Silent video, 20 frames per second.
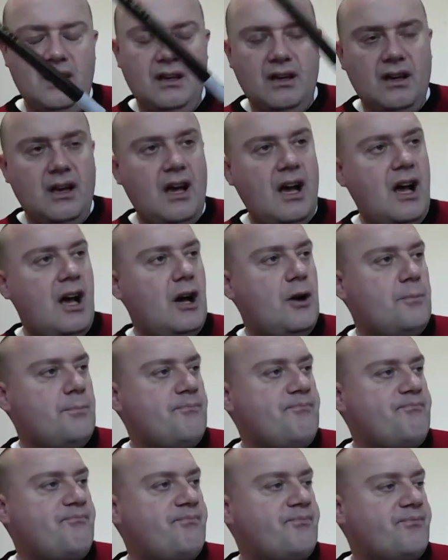
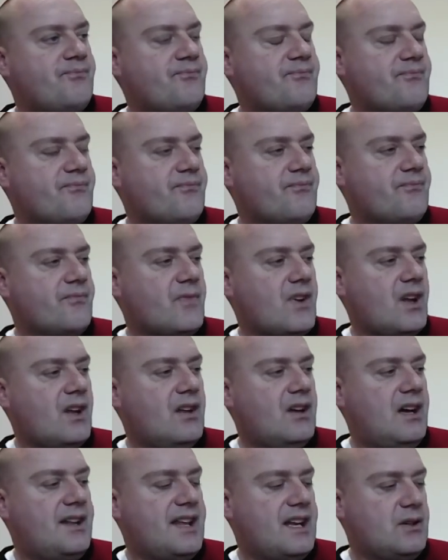And
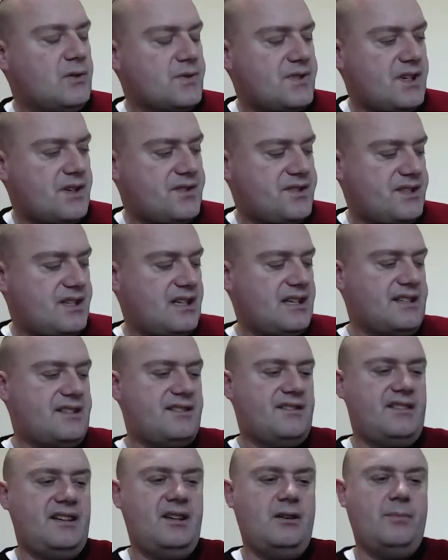then also started to
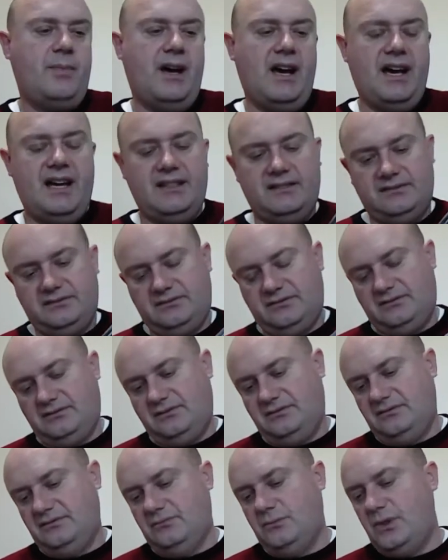think about,
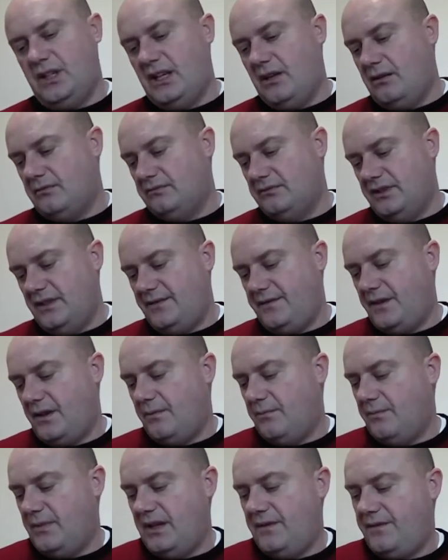well, if
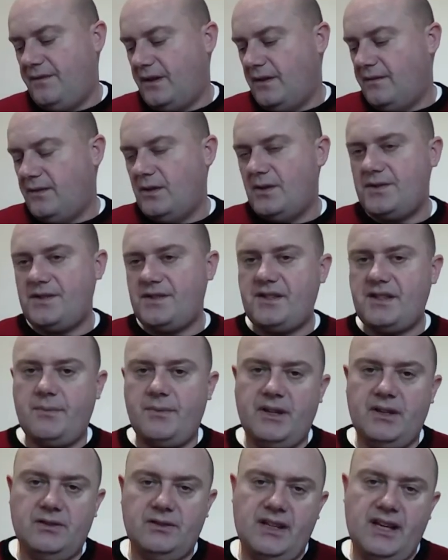I've lost something
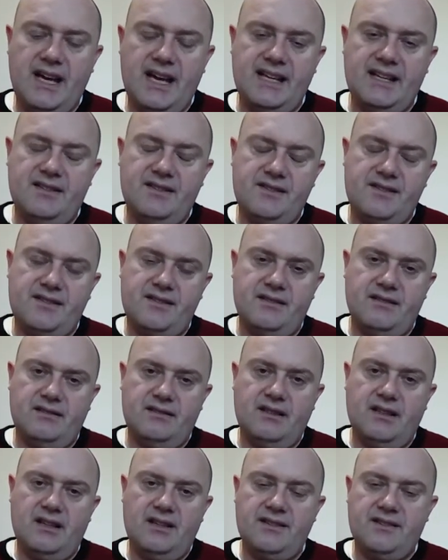on the end,
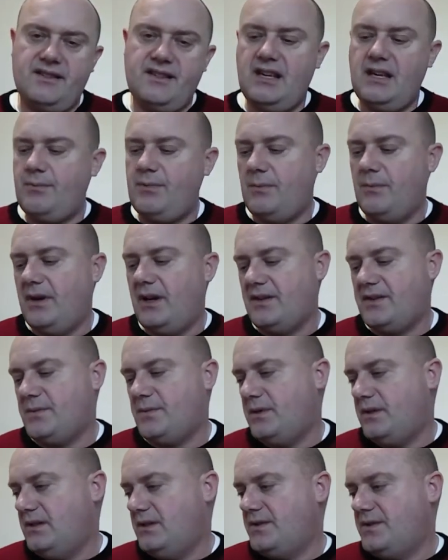the tip, I might as well
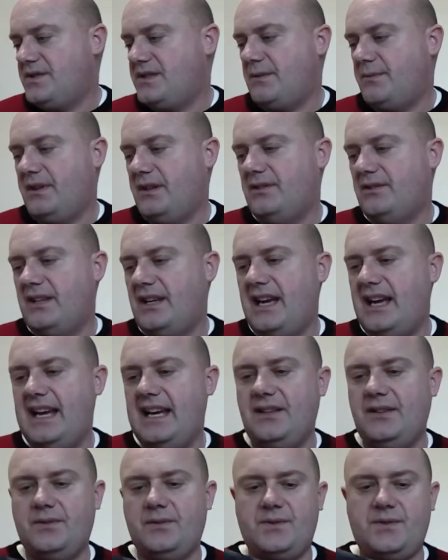lose something on the
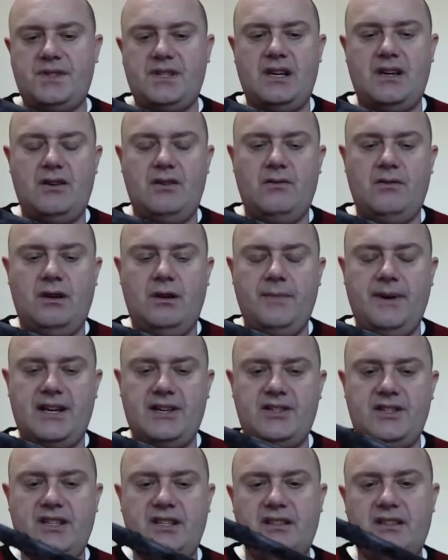handle. So I'm actually
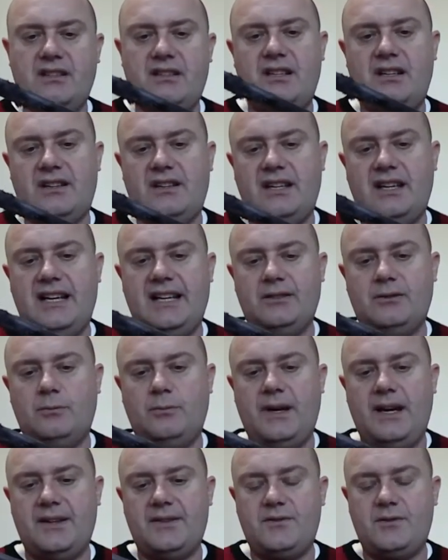going to cut the handle
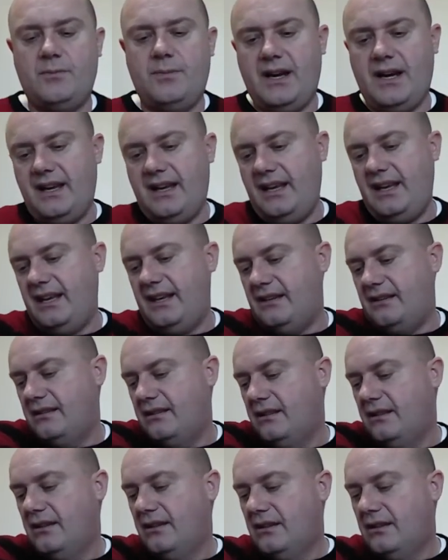back to about here,
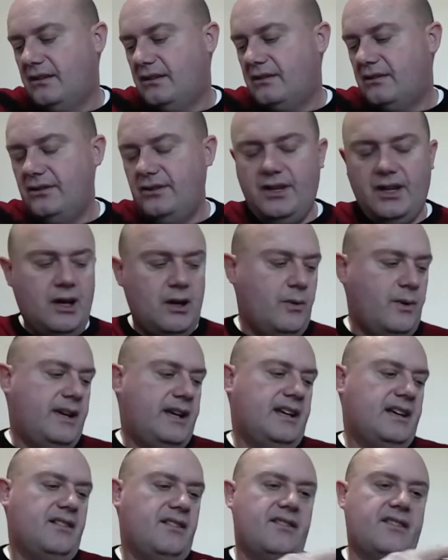
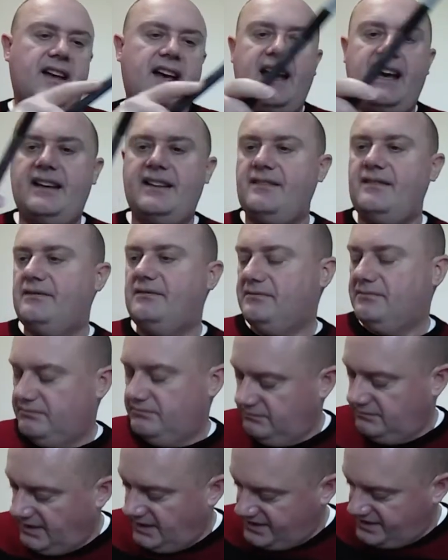knowing that
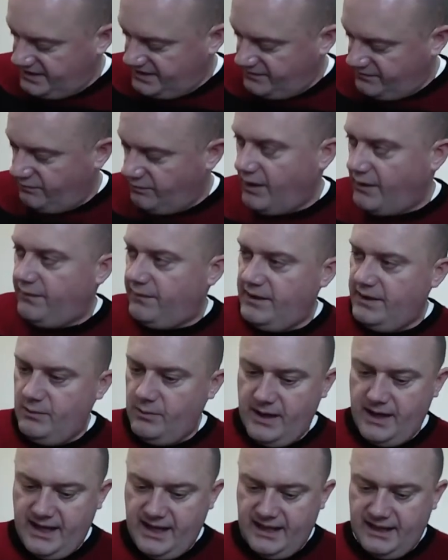this is roughly
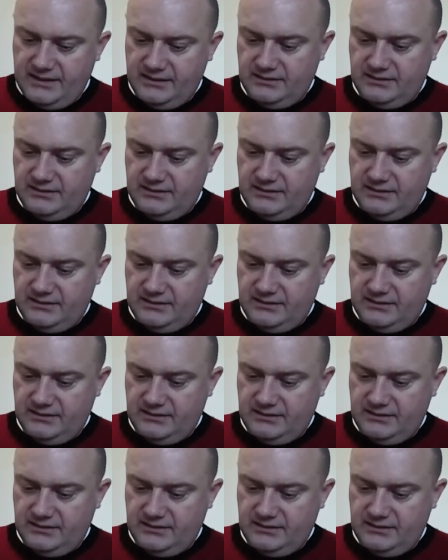where